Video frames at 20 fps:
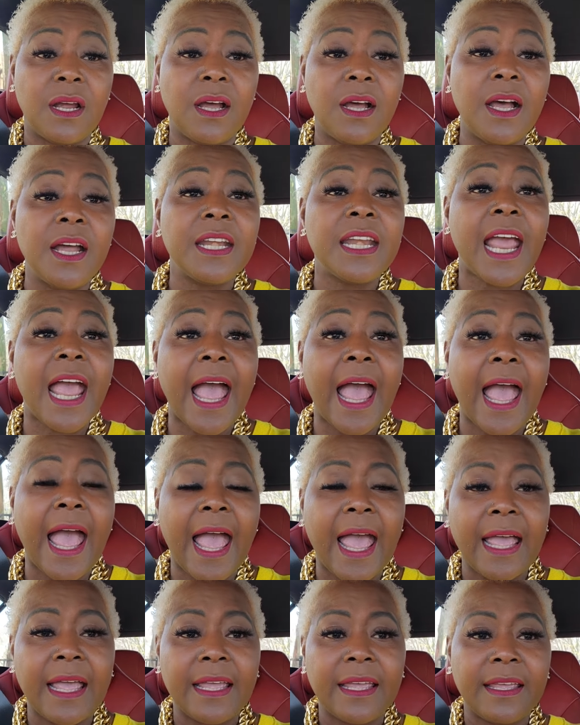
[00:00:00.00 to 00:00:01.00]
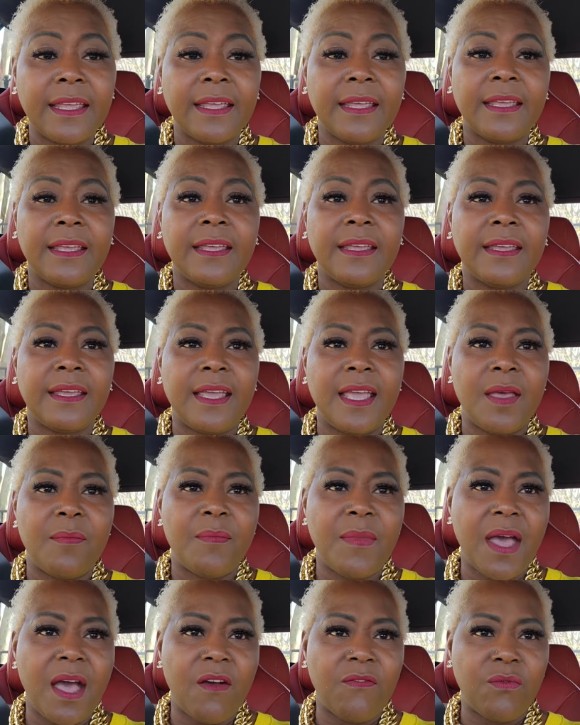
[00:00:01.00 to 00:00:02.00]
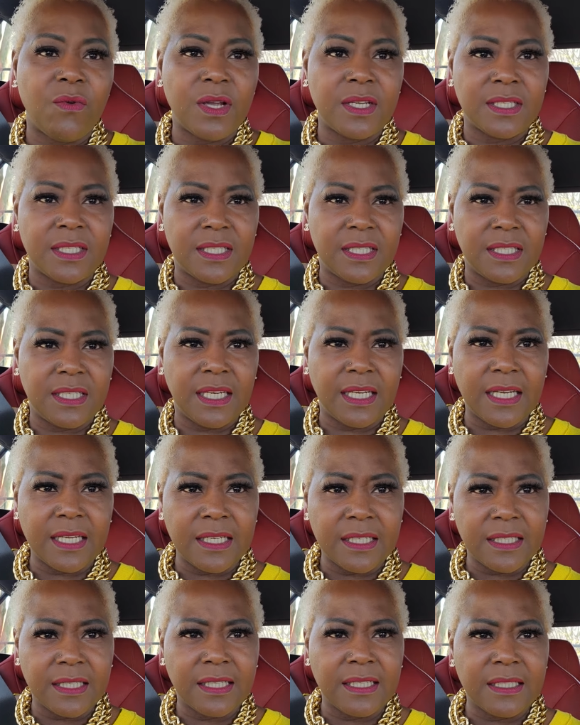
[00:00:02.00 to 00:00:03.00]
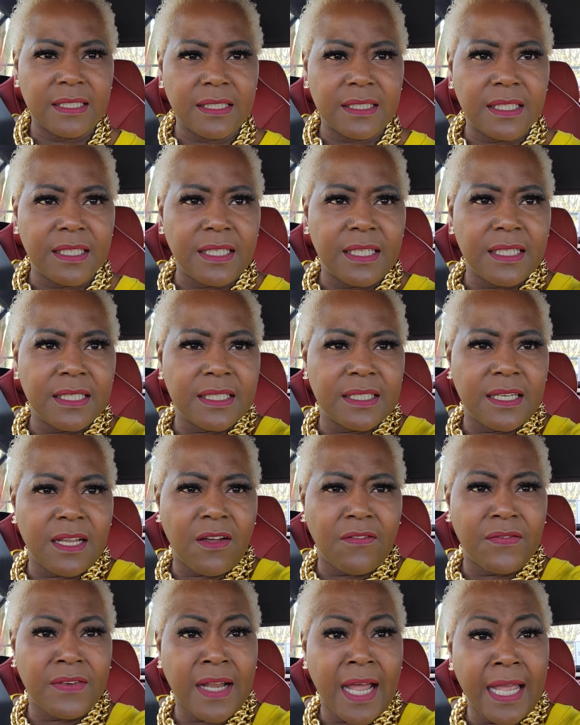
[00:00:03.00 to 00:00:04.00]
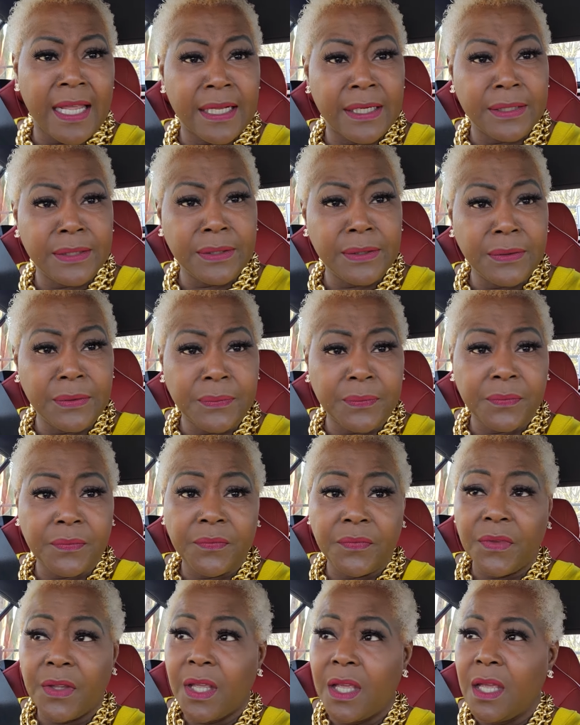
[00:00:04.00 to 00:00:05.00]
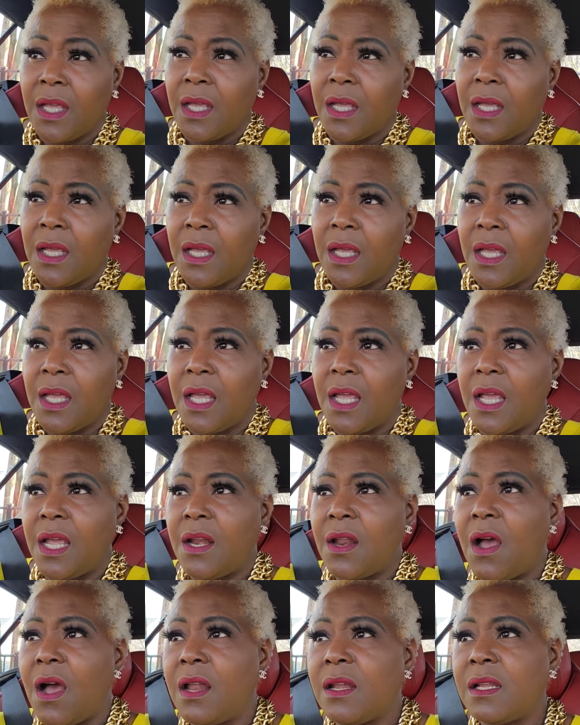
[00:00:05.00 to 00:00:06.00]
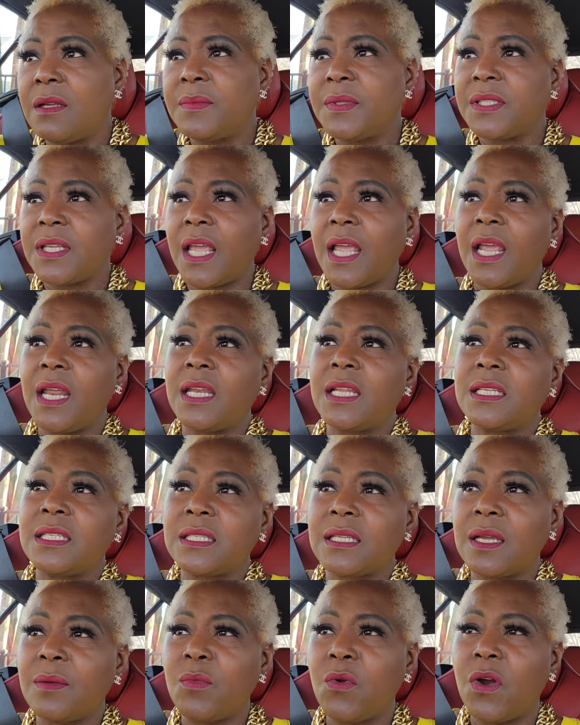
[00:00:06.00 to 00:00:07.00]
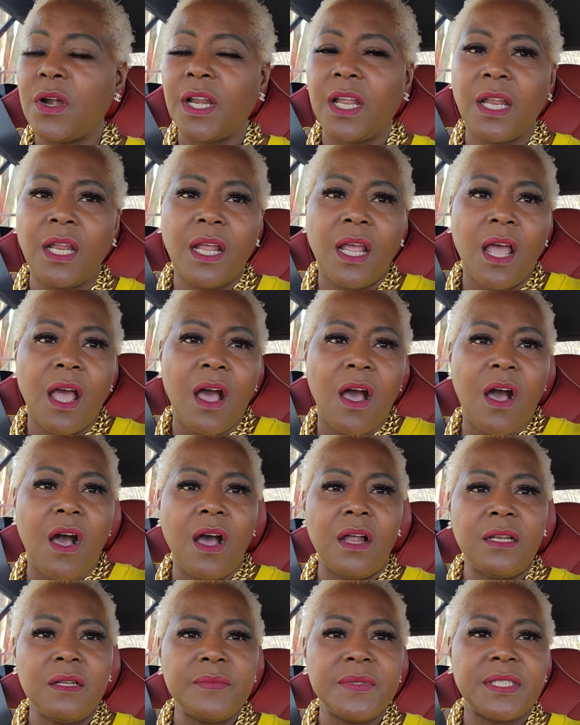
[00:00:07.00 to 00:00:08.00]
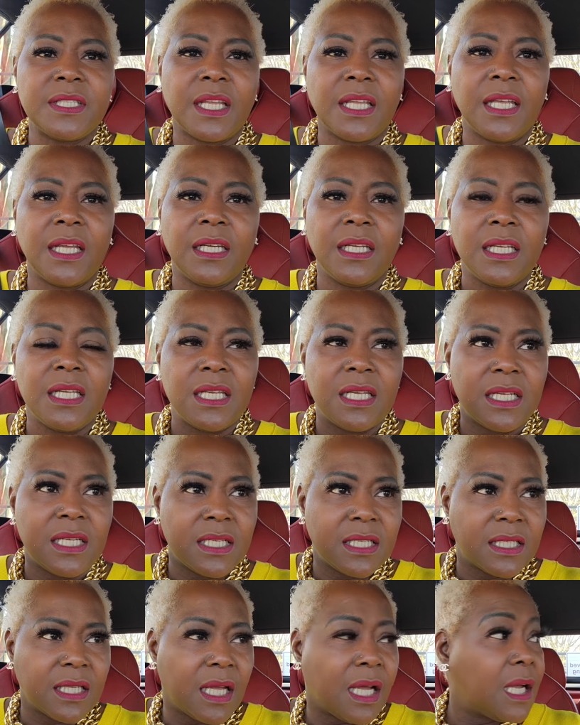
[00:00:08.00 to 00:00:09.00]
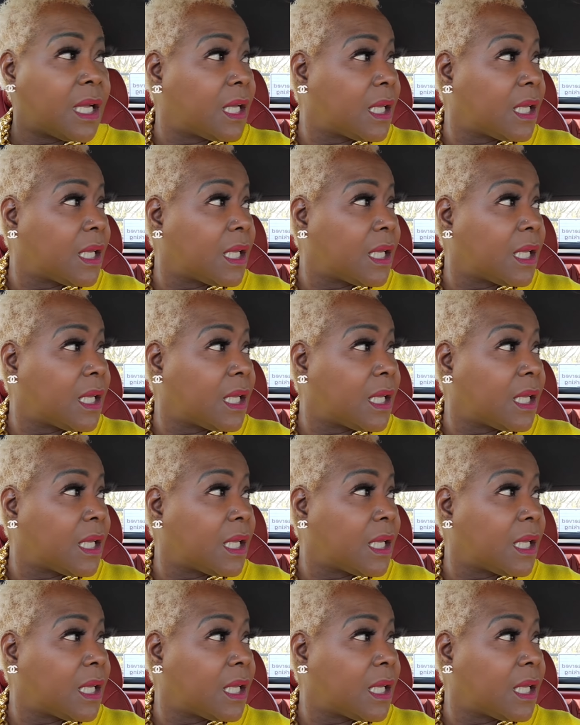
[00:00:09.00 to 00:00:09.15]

unhigh, and mouth wasn't sticking to itself like glue. And all I'm saying is, good morning. All I'm saying is,